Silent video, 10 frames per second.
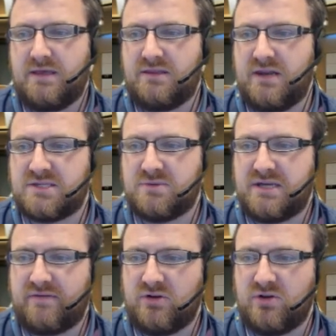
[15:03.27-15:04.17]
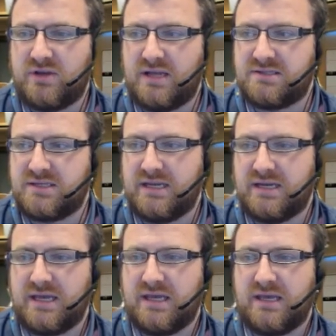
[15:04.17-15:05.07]
The next one to have a look at in
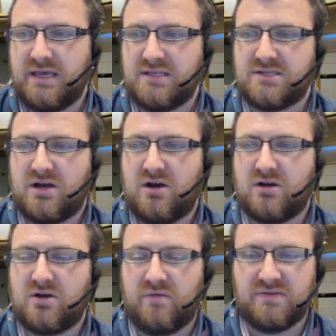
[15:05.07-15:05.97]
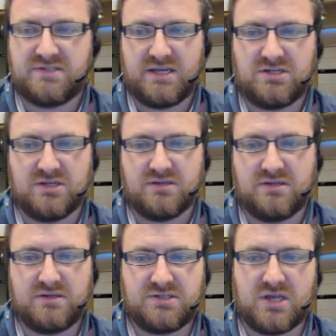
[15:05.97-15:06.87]
here is our conversation.
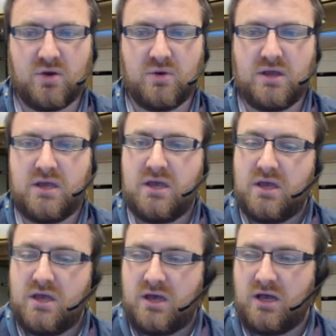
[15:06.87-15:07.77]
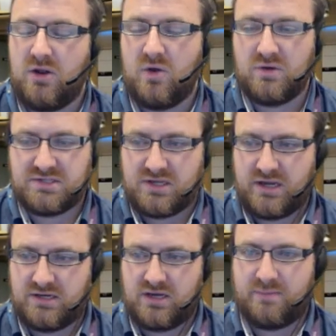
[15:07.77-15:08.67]
So
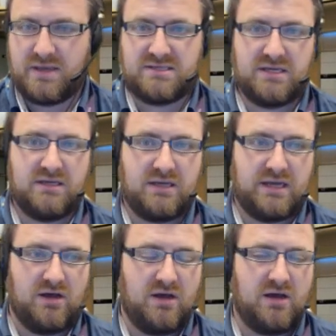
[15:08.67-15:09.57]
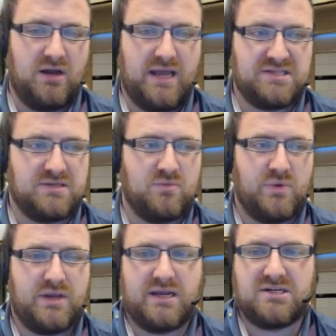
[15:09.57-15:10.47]
Alongside our meeting and our lesson,
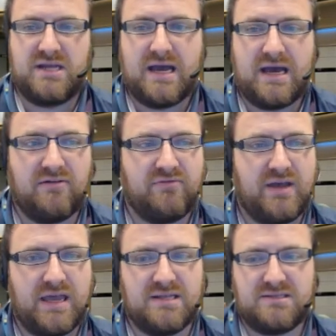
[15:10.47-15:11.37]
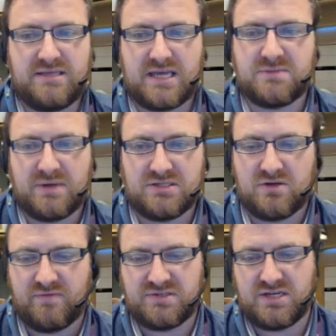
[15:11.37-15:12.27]
we can actually have a text-based
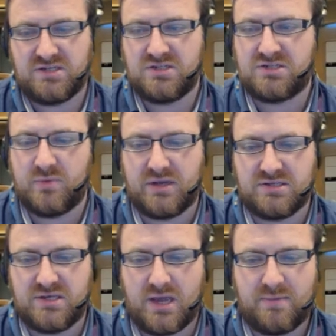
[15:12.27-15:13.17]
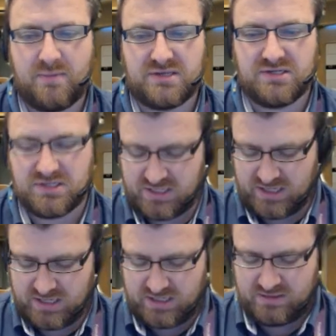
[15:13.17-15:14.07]
conversation, so we can type in messages
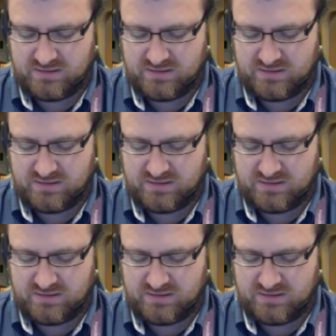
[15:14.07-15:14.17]
here.